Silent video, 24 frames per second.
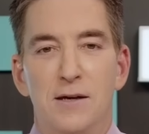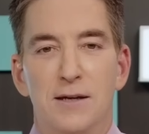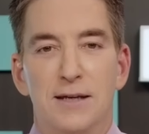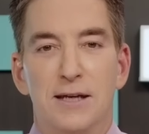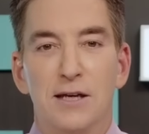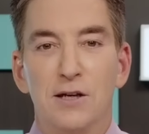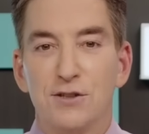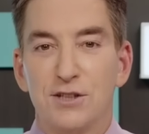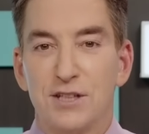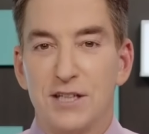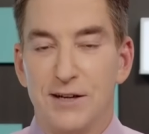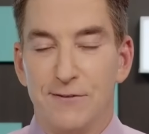
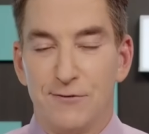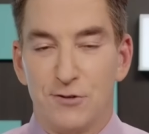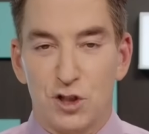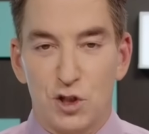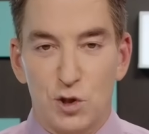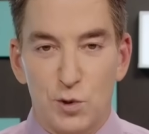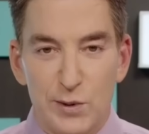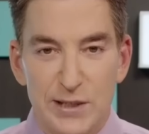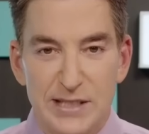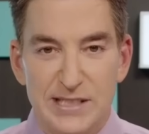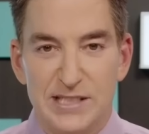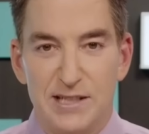guilty of
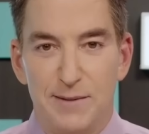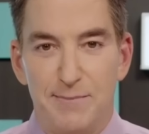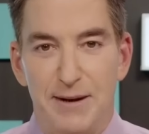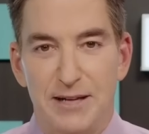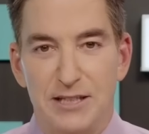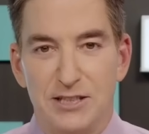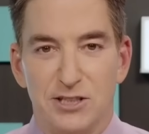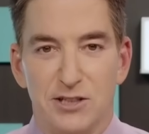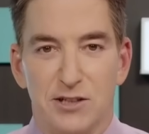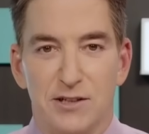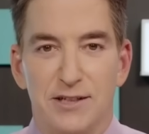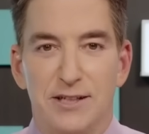treason,
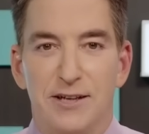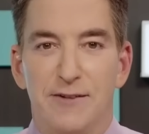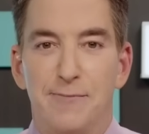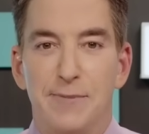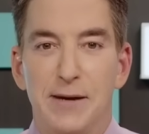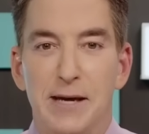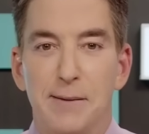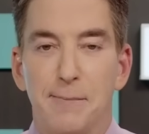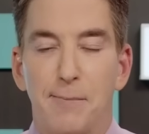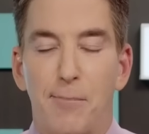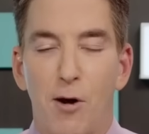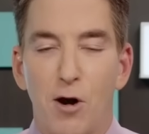basically, of
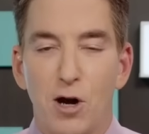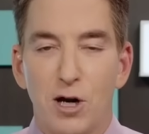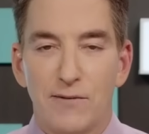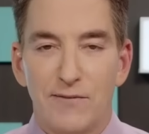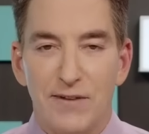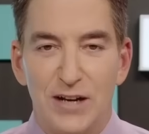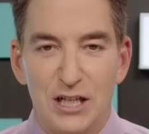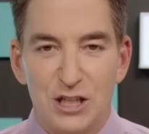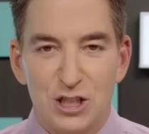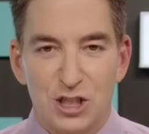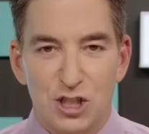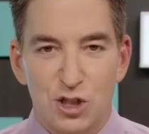being part of
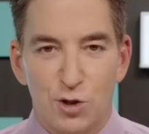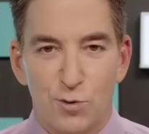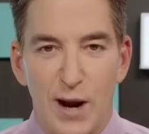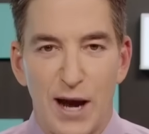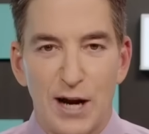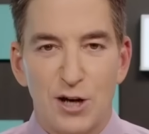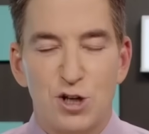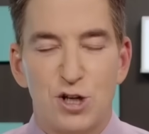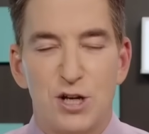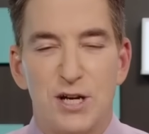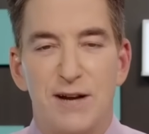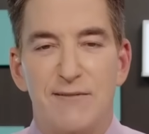an
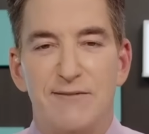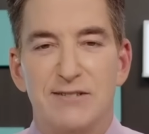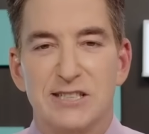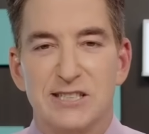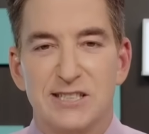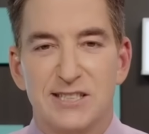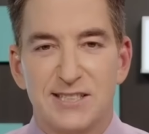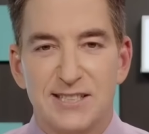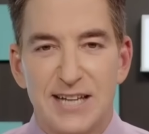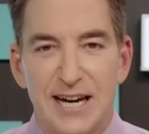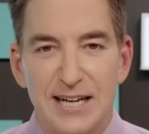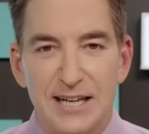insurrection, of
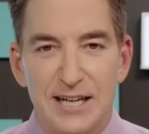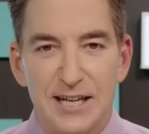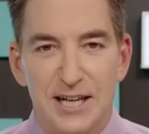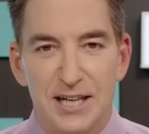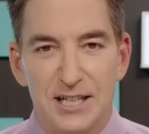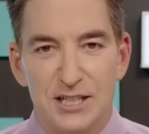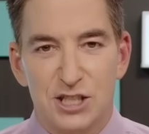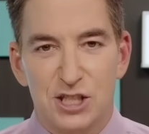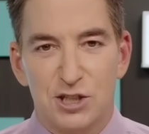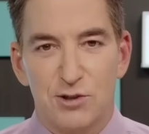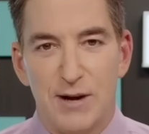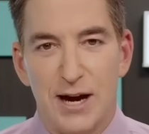inciting an
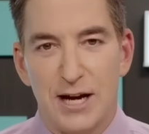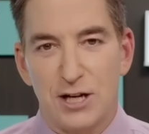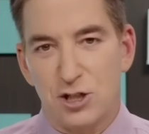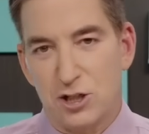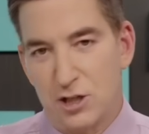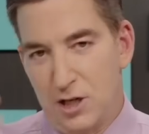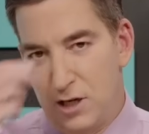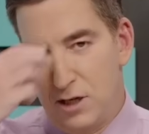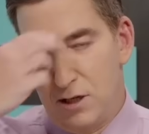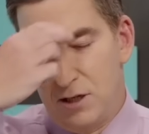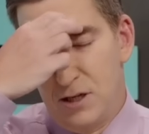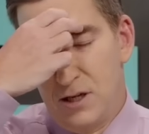
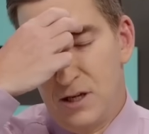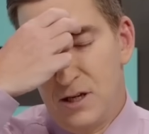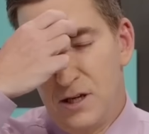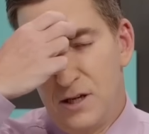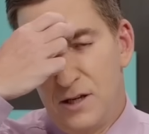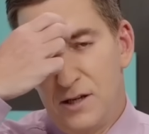insurrection.